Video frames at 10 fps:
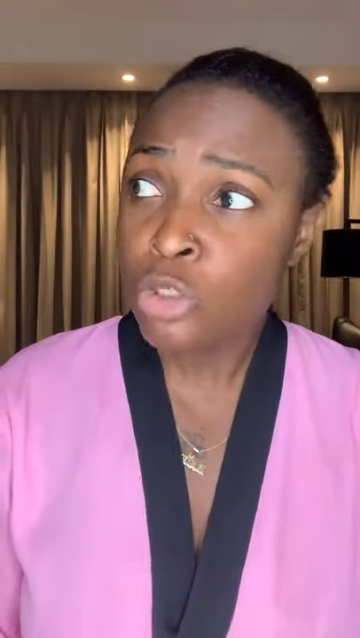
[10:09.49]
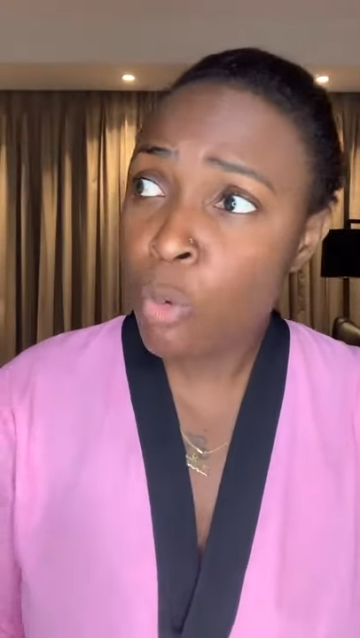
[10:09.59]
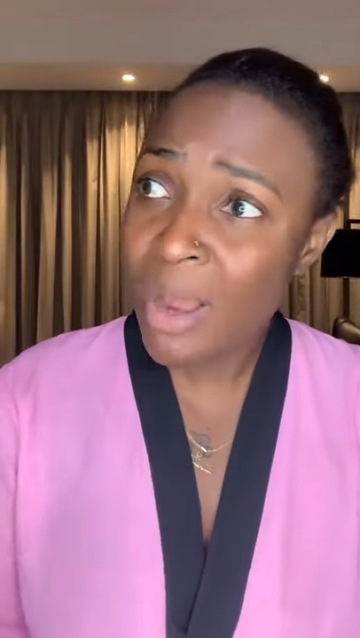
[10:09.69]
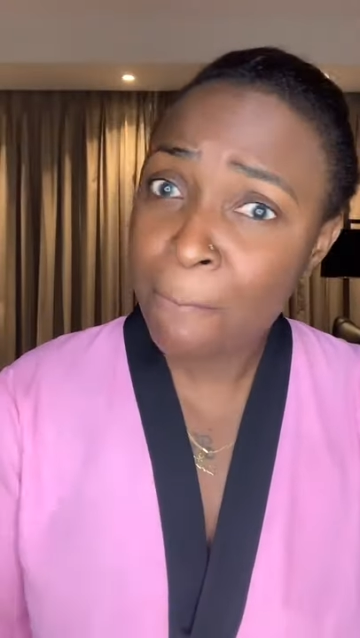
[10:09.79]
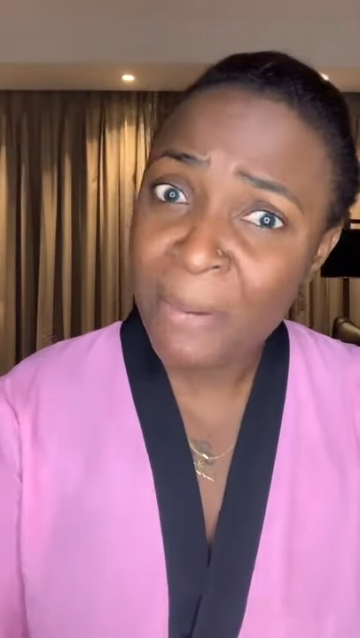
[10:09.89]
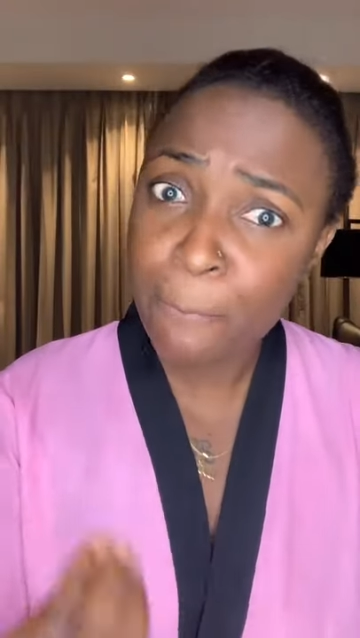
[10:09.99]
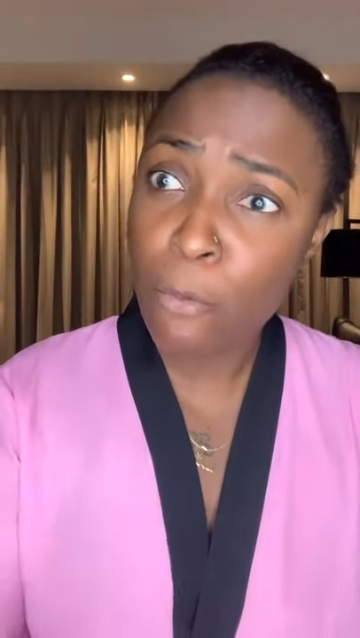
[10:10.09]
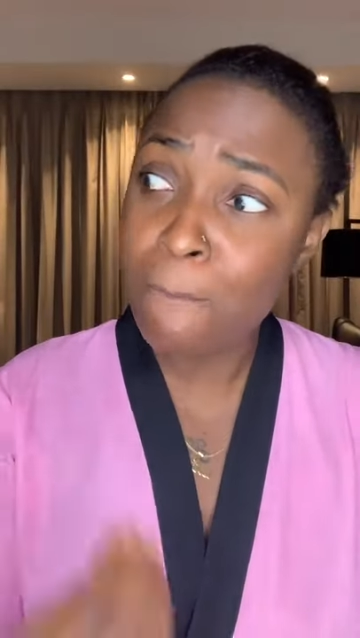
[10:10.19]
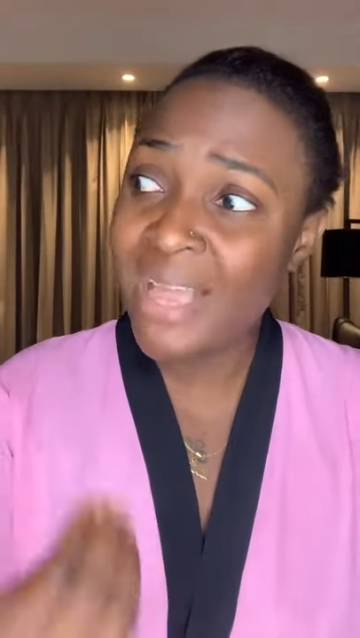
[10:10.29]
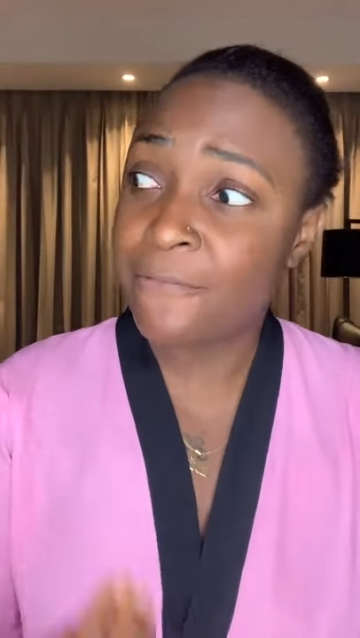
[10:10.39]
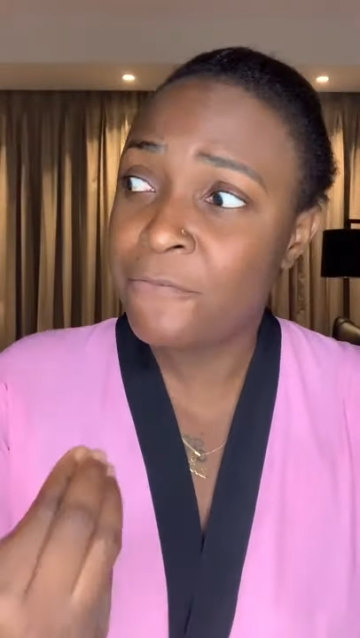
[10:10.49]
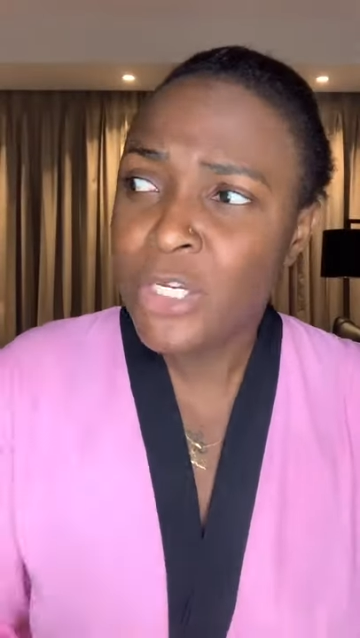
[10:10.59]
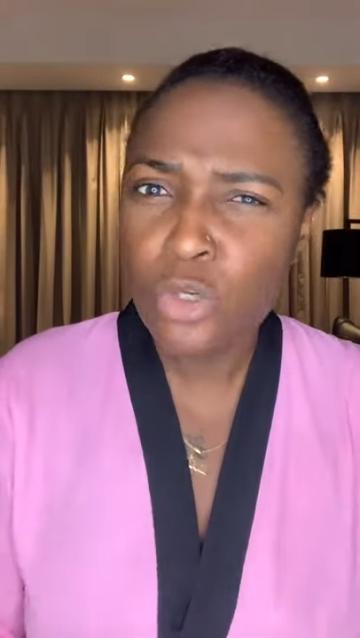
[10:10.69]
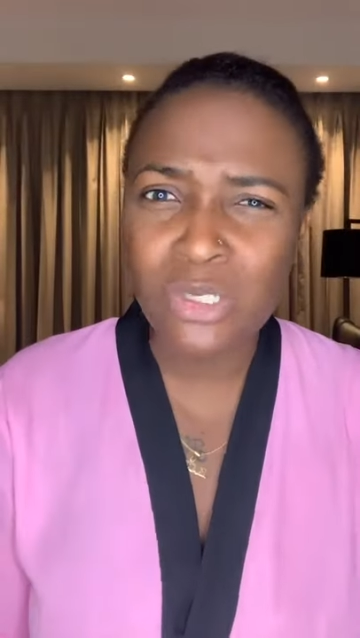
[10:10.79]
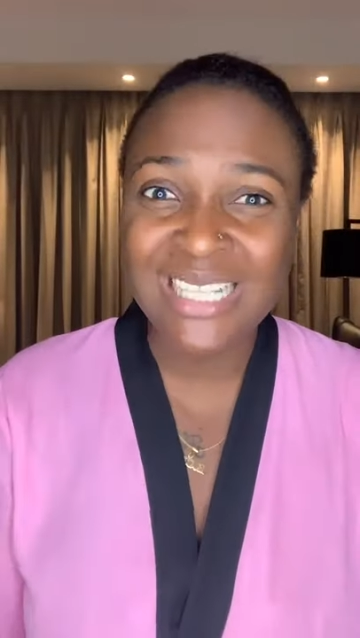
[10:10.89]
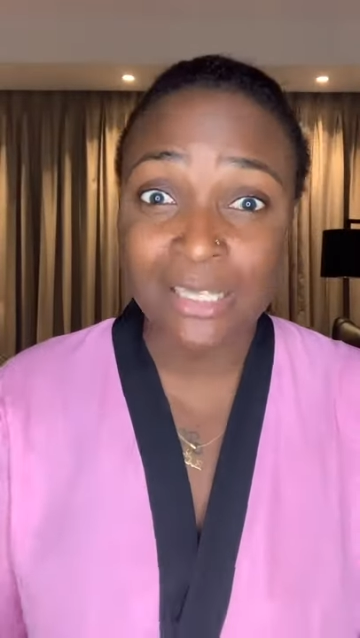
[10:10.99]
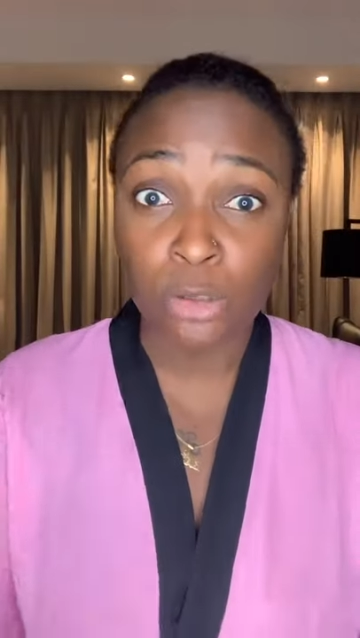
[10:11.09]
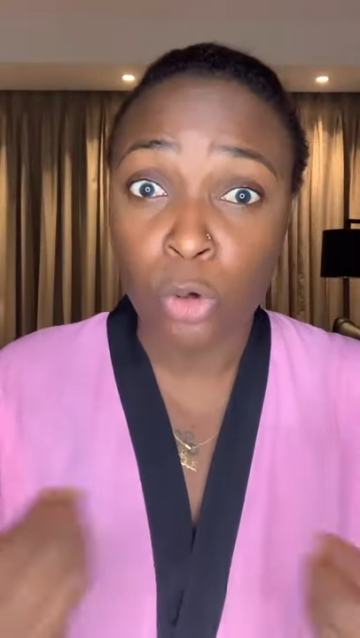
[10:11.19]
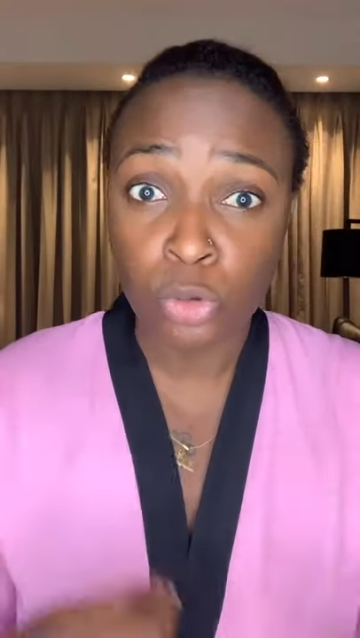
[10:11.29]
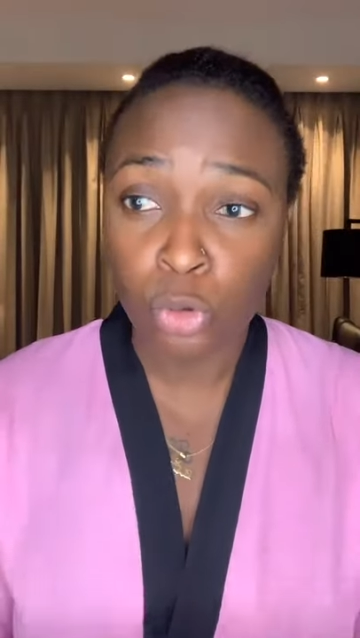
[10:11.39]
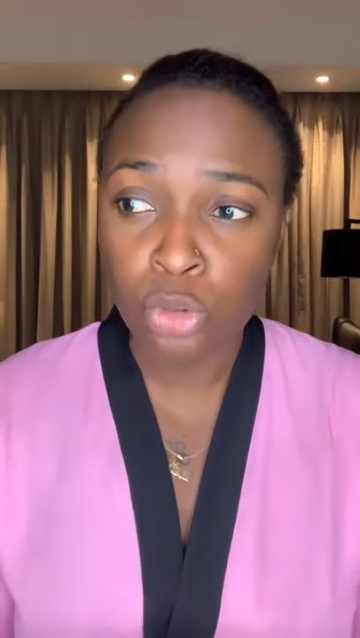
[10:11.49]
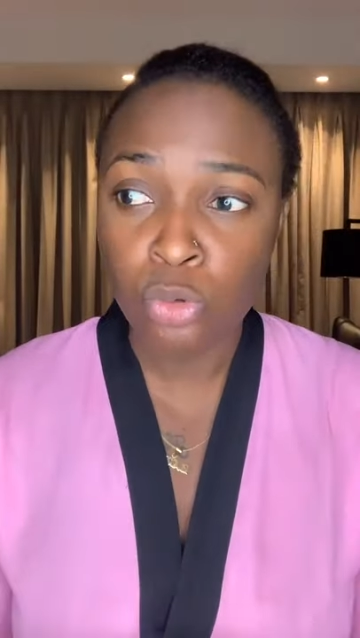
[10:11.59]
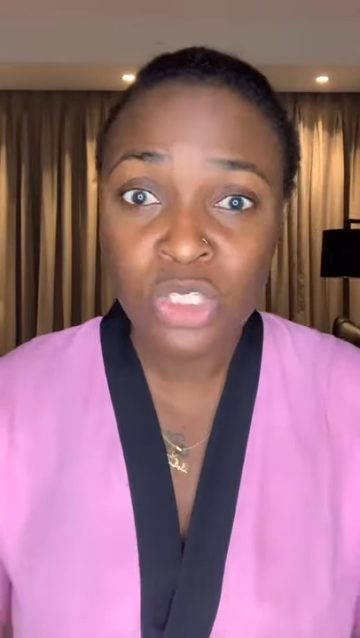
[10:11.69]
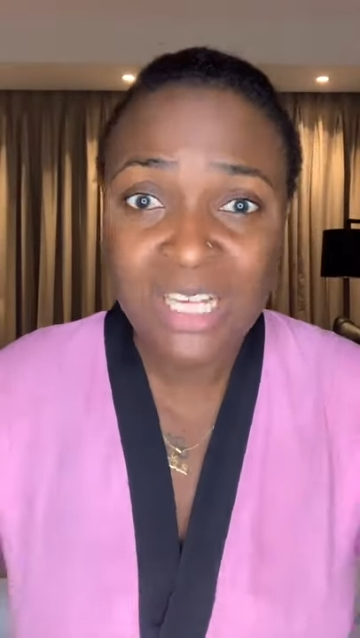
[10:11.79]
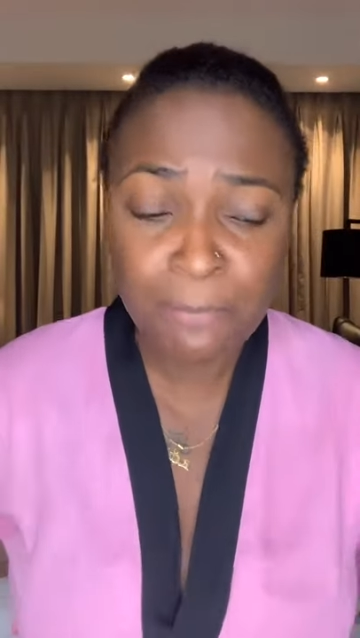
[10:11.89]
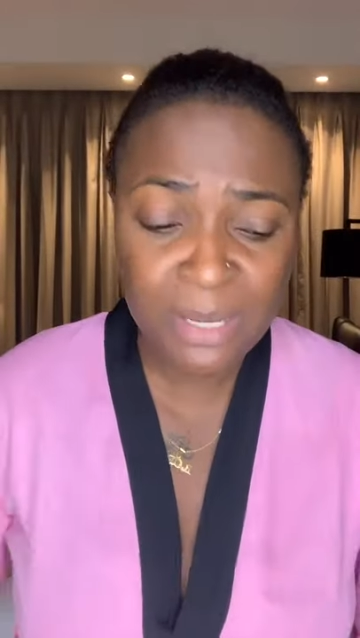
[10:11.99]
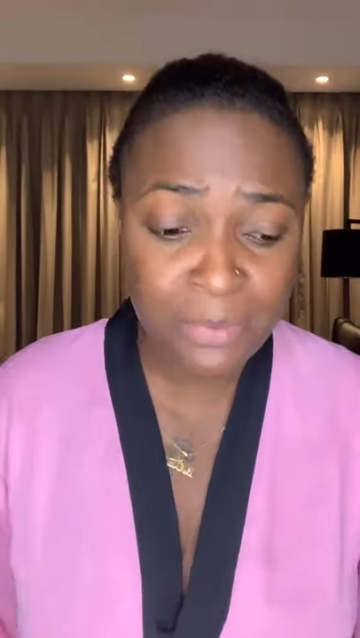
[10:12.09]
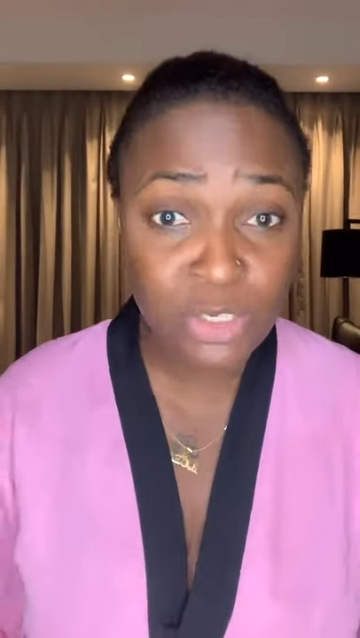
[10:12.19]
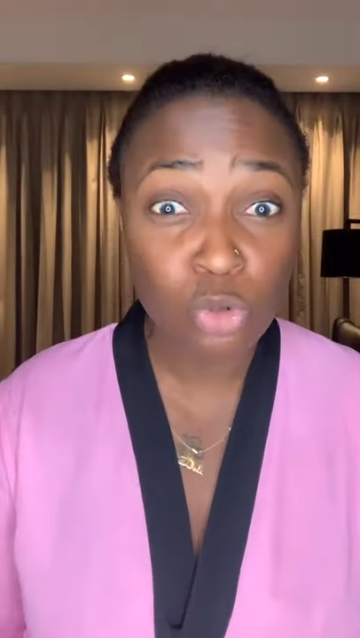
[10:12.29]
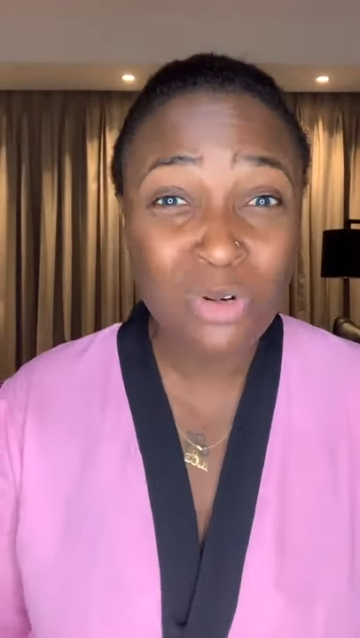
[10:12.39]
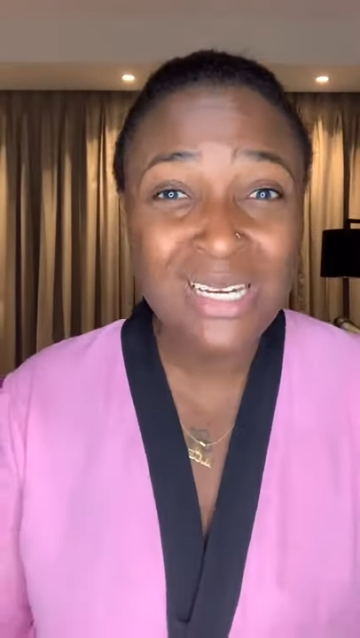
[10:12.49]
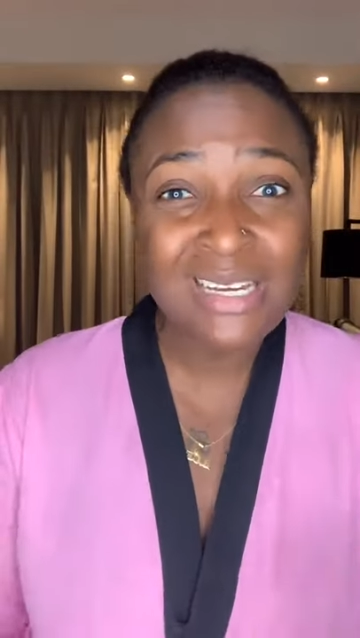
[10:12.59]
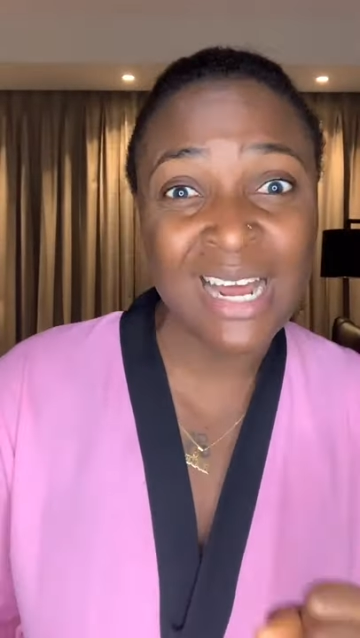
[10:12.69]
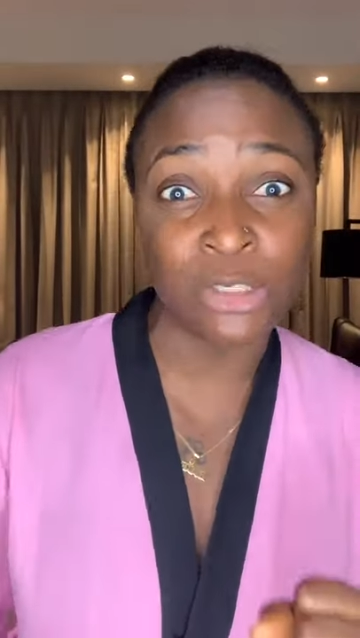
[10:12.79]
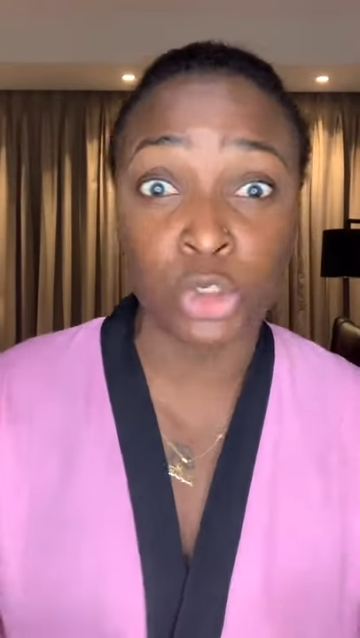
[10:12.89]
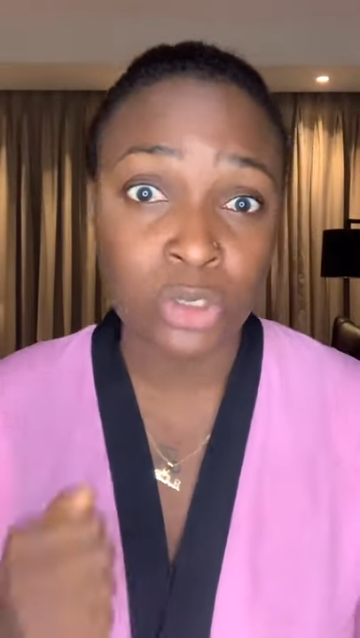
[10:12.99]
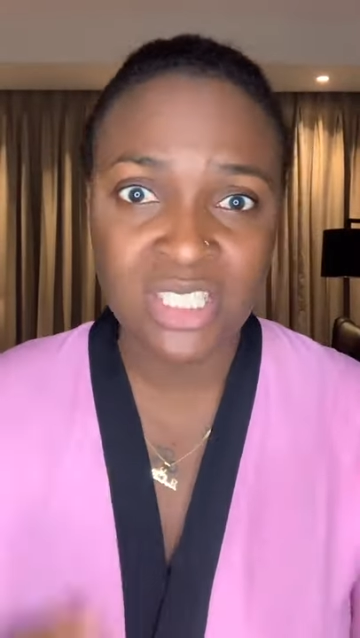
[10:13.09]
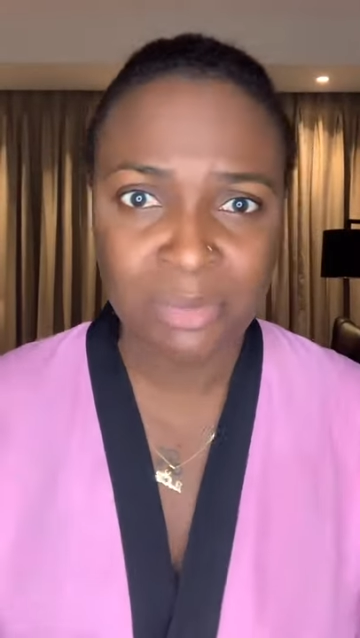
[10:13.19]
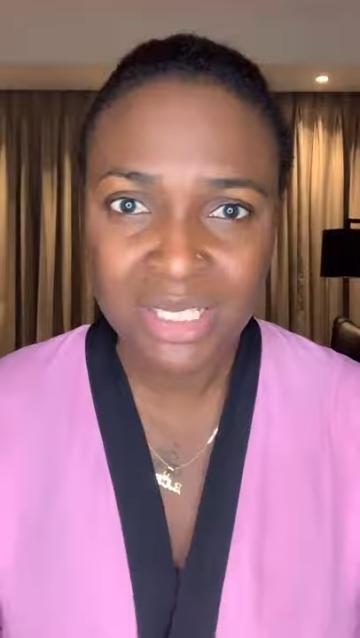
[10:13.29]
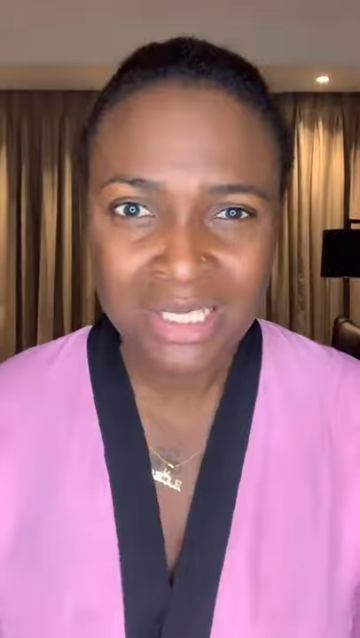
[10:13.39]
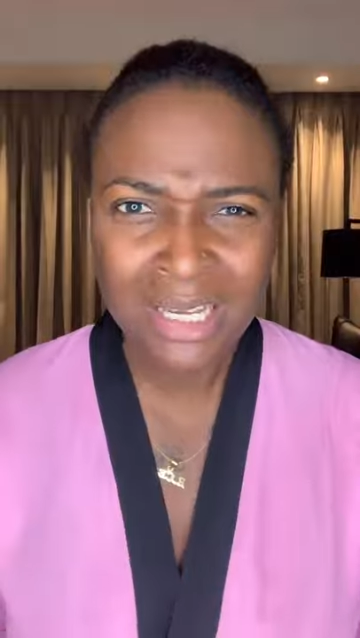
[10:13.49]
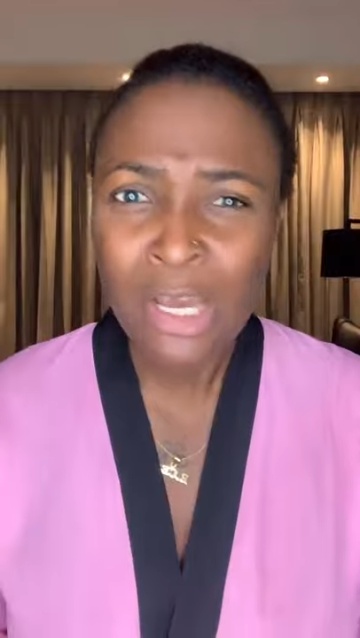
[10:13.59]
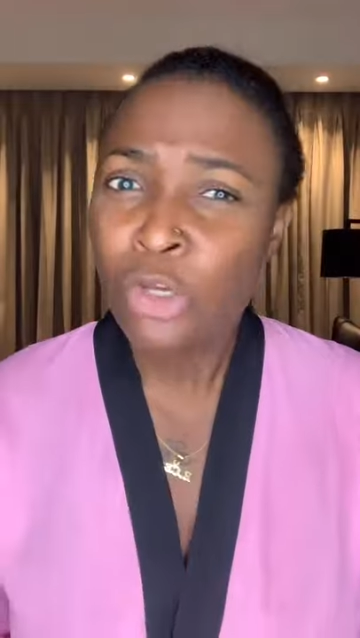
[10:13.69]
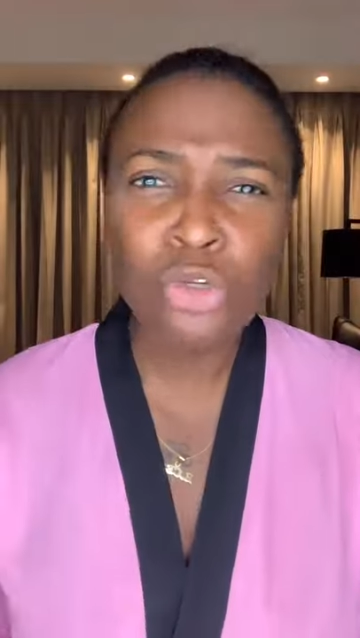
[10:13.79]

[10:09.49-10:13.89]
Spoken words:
So when people make videos that talk to you, it simply means you need adjustments.